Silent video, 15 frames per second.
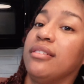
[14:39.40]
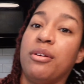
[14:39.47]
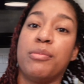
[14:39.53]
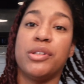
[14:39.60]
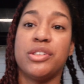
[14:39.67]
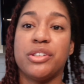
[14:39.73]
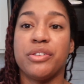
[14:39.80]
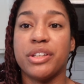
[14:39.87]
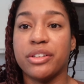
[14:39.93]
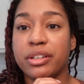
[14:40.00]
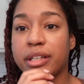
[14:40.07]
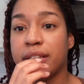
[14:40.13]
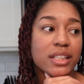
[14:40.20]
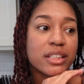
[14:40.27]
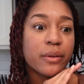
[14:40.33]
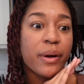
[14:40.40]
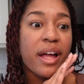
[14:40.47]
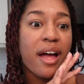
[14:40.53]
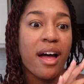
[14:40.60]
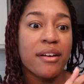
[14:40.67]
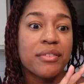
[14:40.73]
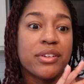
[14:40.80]
almost 3:30, so I
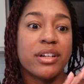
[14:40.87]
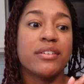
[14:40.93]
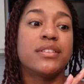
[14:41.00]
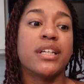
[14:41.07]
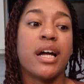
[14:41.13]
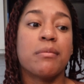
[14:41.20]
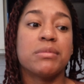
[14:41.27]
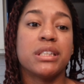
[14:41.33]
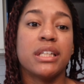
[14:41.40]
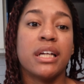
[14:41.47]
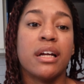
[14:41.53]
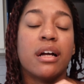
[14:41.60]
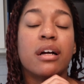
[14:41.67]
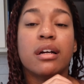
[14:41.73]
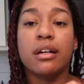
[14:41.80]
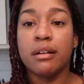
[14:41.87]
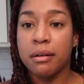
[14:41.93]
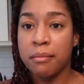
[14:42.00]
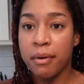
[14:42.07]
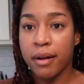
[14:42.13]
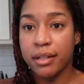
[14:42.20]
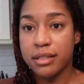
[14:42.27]
have enough time to get a good
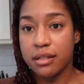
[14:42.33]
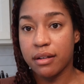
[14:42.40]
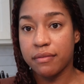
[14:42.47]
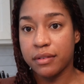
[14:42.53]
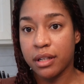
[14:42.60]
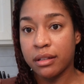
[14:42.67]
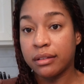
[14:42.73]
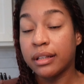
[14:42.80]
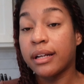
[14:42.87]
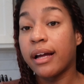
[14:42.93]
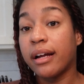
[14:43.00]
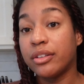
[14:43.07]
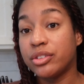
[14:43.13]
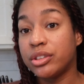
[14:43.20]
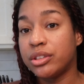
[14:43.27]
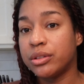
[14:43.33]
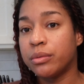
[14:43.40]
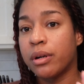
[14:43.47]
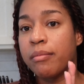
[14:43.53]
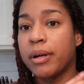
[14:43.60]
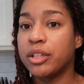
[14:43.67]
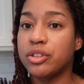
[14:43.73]
amount of stuff done. Like, I actually do
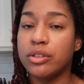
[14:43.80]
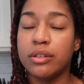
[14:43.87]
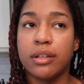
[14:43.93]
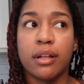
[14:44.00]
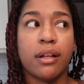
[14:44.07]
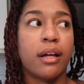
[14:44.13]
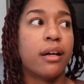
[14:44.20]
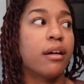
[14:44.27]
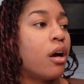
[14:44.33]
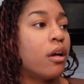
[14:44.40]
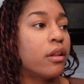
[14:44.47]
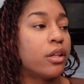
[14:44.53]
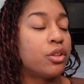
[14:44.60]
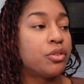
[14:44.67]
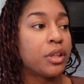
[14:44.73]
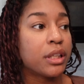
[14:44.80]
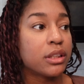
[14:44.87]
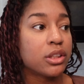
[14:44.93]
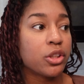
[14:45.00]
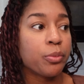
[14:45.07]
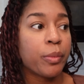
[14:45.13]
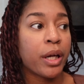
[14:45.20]
want to make sure that like all the
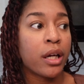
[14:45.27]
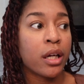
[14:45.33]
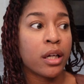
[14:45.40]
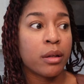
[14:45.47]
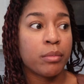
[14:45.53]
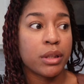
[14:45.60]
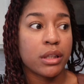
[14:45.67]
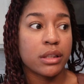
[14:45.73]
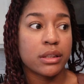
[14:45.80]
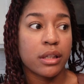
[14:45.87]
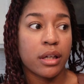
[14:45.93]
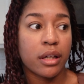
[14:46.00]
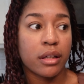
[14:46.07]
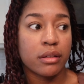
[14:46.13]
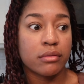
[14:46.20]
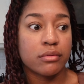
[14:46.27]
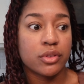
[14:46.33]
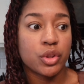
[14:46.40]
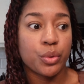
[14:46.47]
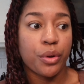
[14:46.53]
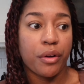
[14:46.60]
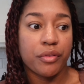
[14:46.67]
drinks are made because I
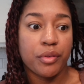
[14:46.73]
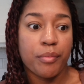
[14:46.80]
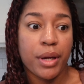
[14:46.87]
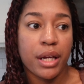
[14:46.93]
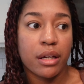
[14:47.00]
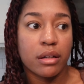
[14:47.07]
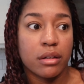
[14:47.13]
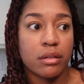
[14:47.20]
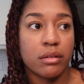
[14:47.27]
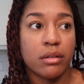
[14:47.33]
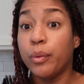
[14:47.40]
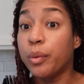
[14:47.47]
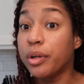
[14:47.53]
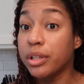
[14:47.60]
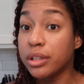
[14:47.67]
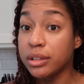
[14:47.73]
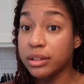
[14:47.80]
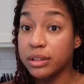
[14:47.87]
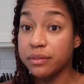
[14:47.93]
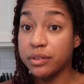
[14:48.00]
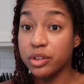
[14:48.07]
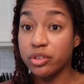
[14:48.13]
do have to make 4
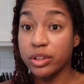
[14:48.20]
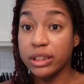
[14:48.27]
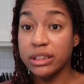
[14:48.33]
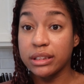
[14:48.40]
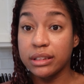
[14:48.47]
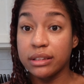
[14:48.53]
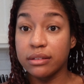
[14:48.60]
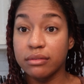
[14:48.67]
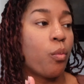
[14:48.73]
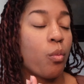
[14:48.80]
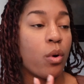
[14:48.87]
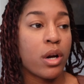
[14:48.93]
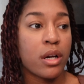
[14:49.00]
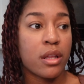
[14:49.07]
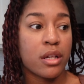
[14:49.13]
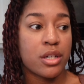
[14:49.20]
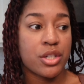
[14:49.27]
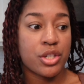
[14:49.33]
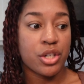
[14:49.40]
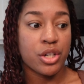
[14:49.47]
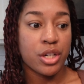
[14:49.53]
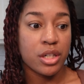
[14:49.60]
different drinks. One of the
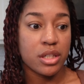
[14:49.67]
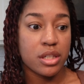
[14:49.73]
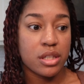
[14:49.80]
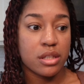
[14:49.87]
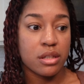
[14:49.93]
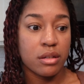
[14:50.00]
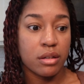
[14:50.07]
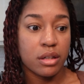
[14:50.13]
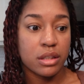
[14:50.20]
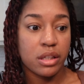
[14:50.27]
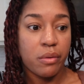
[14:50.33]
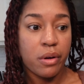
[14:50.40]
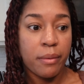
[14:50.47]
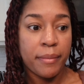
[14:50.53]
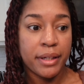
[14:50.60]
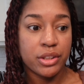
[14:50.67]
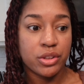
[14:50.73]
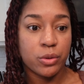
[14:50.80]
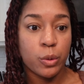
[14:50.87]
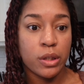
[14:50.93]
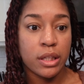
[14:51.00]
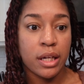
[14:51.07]
desserts because I want to make
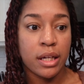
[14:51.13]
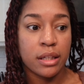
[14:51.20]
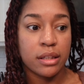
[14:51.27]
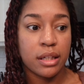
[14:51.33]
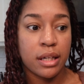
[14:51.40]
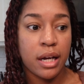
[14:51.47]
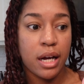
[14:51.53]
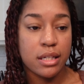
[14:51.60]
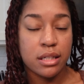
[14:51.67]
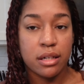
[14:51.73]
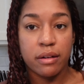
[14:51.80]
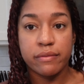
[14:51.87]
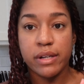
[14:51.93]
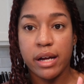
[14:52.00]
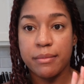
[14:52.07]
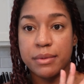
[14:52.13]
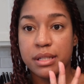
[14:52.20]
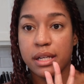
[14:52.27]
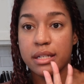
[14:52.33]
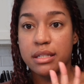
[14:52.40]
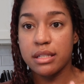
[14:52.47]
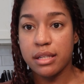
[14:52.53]
sure that it has enough time to
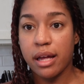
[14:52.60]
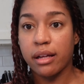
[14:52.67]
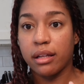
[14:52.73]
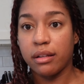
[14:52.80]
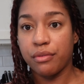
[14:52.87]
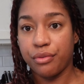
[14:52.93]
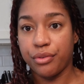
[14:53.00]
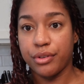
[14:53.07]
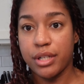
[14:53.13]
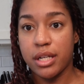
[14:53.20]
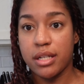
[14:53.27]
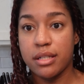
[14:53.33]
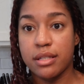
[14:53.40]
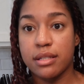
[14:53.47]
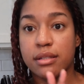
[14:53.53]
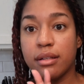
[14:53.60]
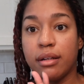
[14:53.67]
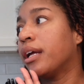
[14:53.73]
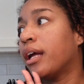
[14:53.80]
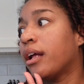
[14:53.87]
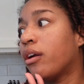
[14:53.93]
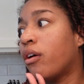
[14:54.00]
like set and freeze.
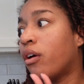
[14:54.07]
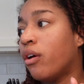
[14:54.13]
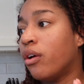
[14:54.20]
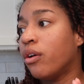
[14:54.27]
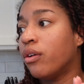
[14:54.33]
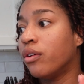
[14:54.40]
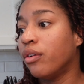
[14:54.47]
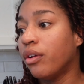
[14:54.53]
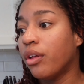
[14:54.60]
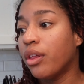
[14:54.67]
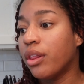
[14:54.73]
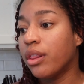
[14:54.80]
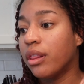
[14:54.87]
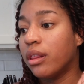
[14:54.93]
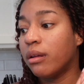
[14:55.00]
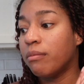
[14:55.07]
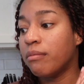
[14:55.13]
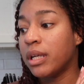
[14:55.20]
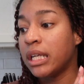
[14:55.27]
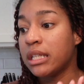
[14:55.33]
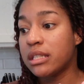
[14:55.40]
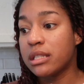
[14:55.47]
Get all the
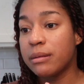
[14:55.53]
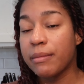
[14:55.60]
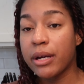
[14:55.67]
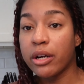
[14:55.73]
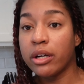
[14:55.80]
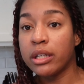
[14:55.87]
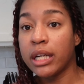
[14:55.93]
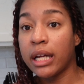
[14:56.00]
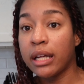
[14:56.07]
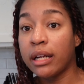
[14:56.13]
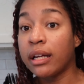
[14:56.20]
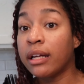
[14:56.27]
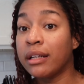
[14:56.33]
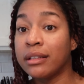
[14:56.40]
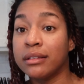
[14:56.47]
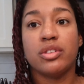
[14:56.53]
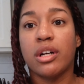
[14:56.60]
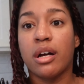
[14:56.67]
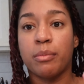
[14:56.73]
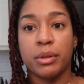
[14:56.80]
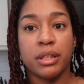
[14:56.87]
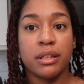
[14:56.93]
meats marinating,
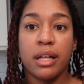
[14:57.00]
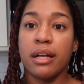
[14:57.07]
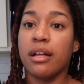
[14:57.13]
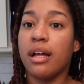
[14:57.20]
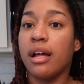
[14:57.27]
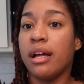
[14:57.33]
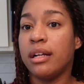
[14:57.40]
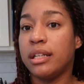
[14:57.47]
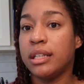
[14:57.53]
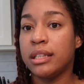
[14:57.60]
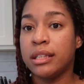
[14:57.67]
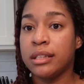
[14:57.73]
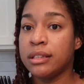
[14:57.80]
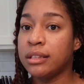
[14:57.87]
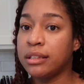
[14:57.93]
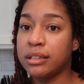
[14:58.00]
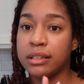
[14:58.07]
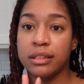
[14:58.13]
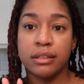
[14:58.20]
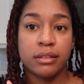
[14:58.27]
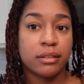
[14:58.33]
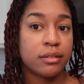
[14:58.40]
chopping like onions
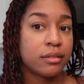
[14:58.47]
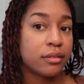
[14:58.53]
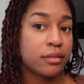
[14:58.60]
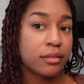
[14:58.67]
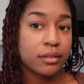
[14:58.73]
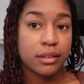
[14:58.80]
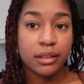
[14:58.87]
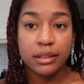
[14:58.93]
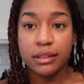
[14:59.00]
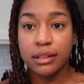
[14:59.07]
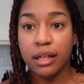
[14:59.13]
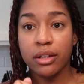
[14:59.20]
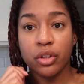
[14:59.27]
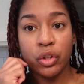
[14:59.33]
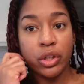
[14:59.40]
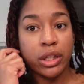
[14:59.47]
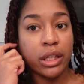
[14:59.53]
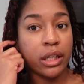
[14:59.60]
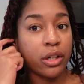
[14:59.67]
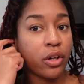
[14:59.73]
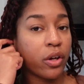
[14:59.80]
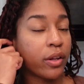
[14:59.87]
and
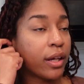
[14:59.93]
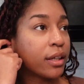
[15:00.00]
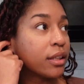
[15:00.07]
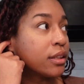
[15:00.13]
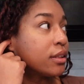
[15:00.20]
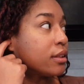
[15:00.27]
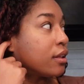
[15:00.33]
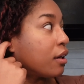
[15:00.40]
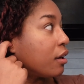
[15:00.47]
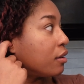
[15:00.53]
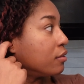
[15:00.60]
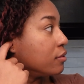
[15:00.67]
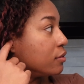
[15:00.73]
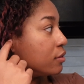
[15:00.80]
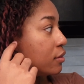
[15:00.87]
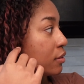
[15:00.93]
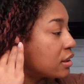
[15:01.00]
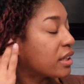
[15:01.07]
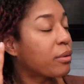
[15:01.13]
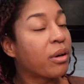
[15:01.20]
celery and all that good stuff because I